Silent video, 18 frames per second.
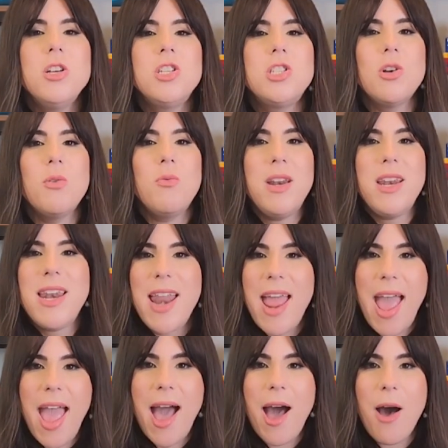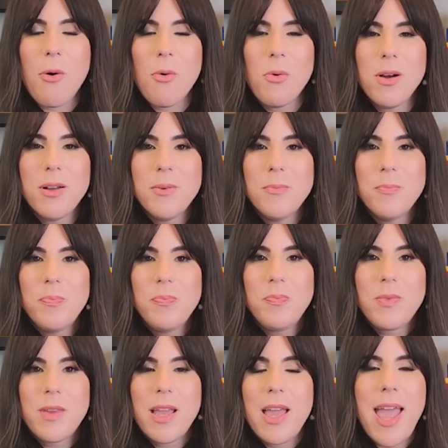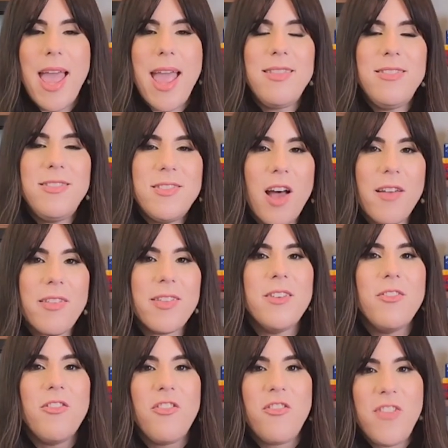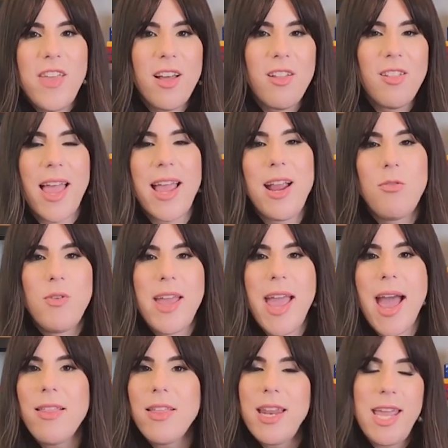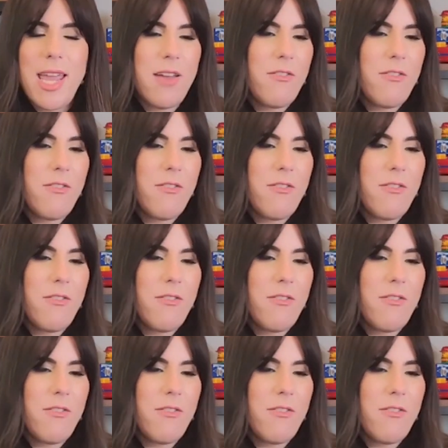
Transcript: So now it doesn't feel like reality,